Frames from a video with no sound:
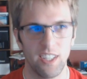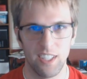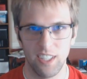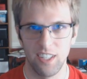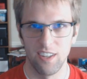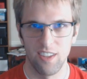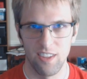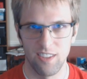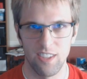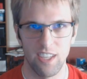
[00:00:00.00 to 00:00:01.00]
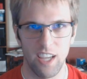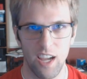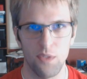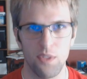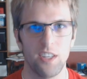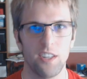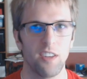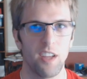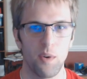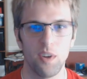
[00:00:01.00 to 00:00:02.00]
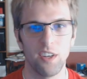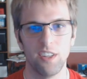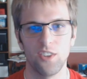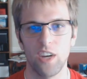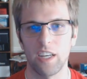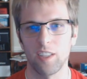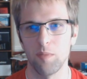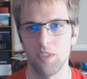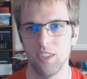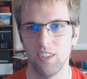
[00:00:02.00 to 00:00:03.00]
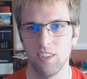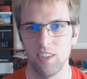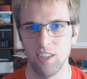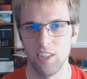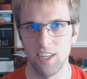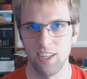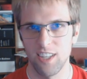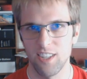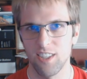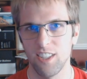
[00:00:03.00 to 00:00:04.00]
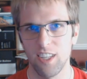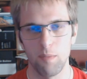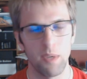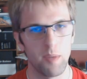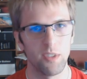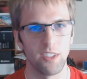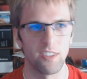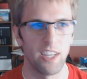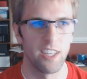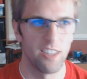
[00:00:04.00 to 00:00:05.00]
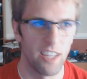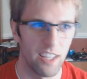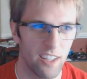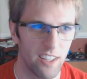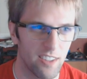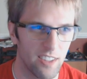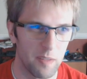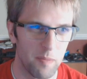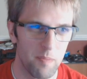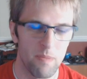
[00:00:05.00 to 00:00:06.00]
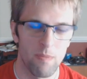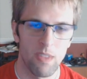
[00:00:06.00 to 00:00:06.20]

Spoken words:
and get this thing out there. I wanted to attract some attention, get people excited, that kind of thing.